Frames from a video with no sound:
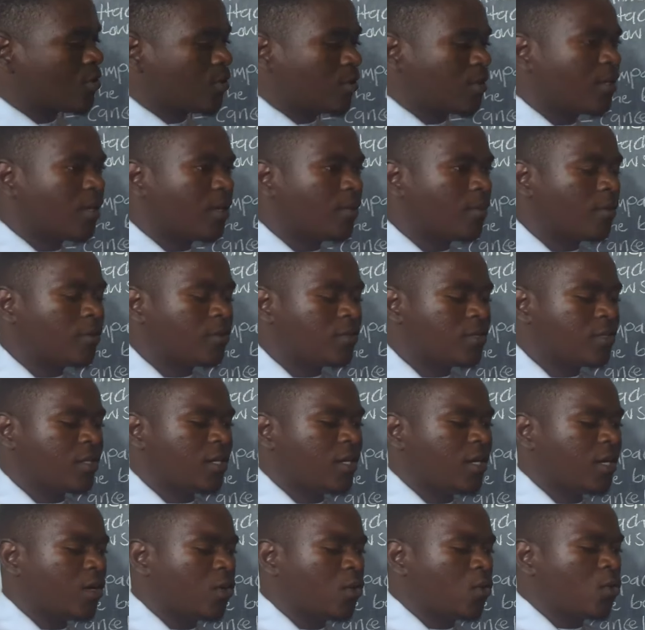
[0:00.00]
talking about
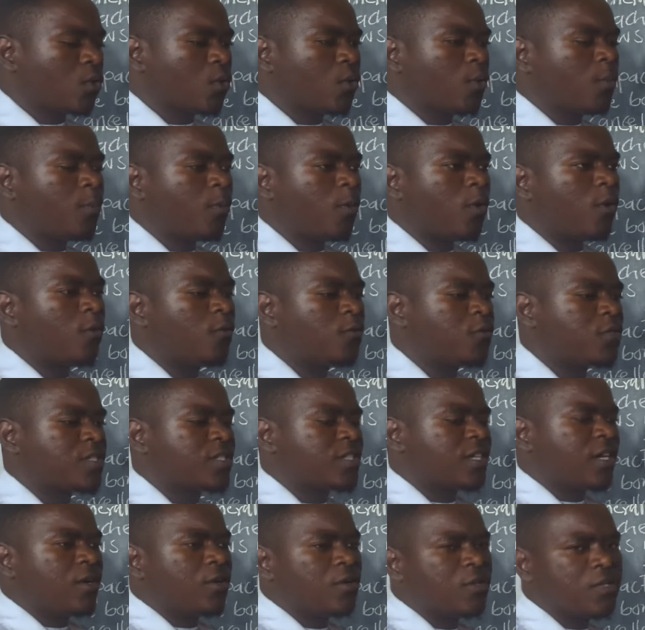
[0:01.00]
a group of
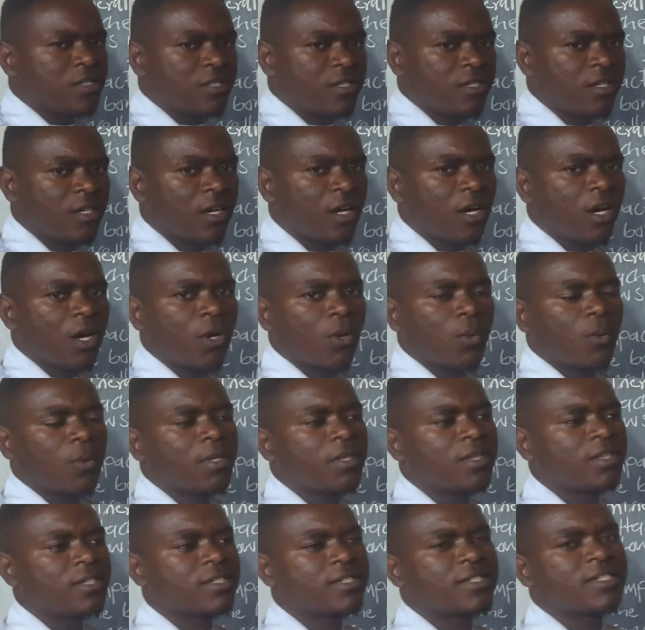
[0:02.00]
cells
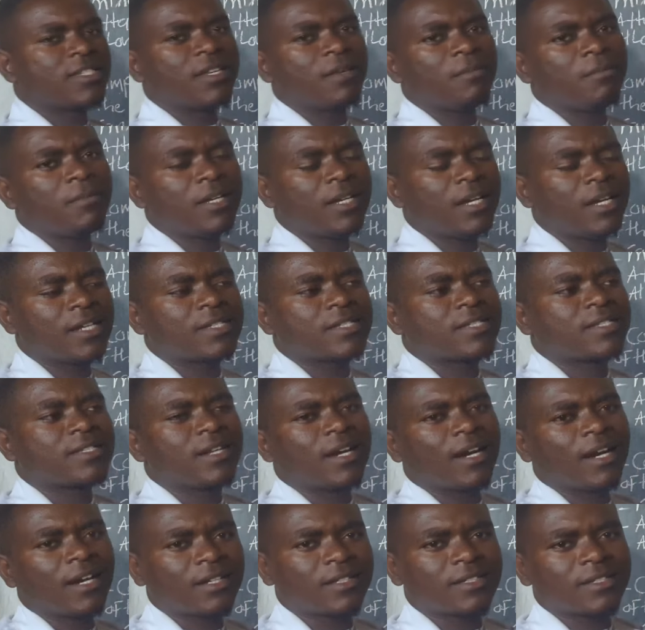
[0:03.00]
with similar
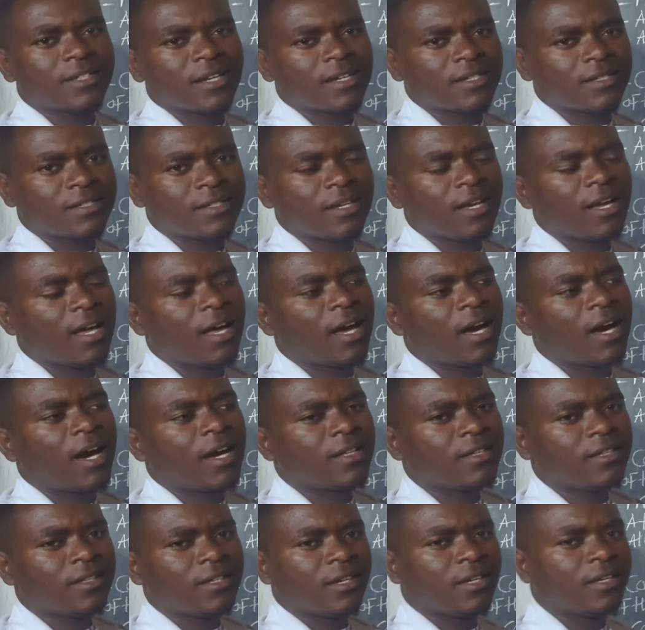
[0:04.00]
structures,
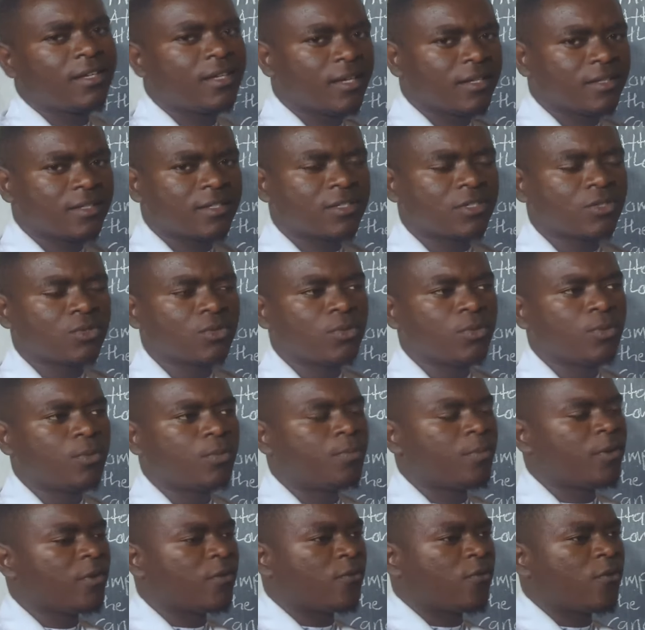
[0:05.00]
and they get to
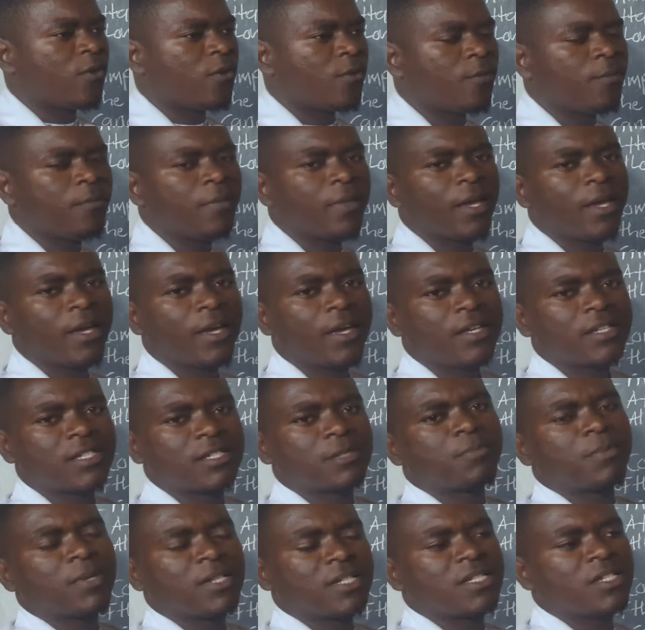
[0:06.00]
perform a
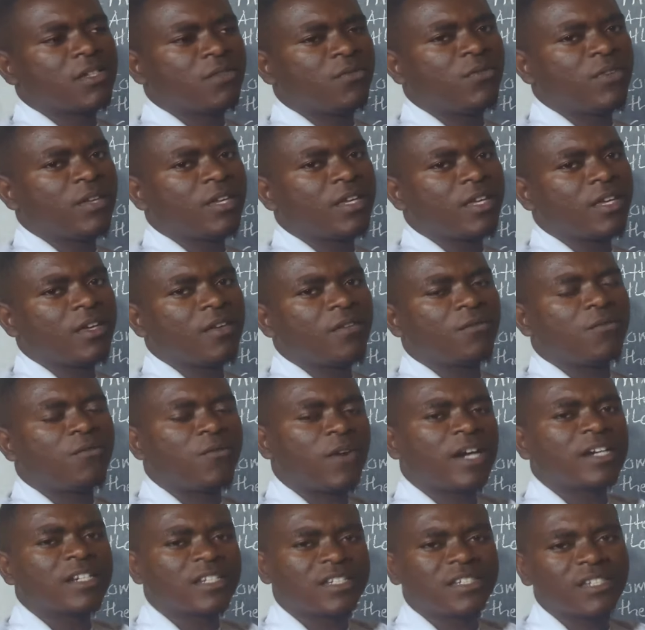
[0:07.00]
specific
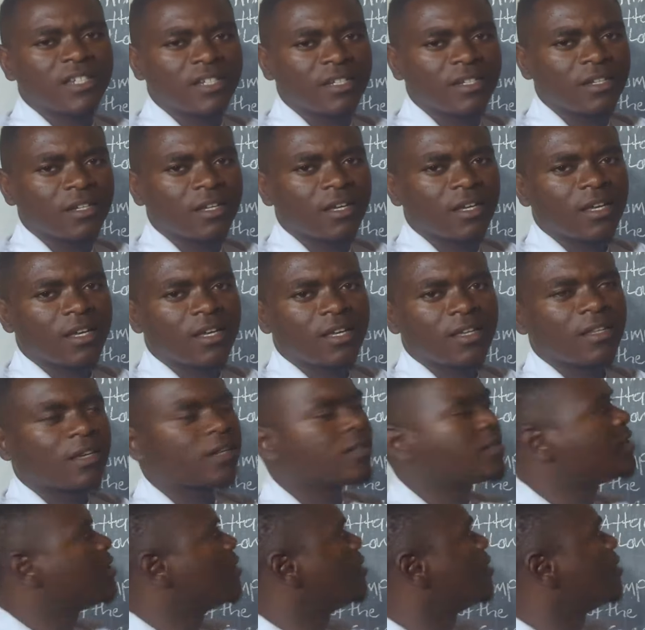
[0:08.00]
function. That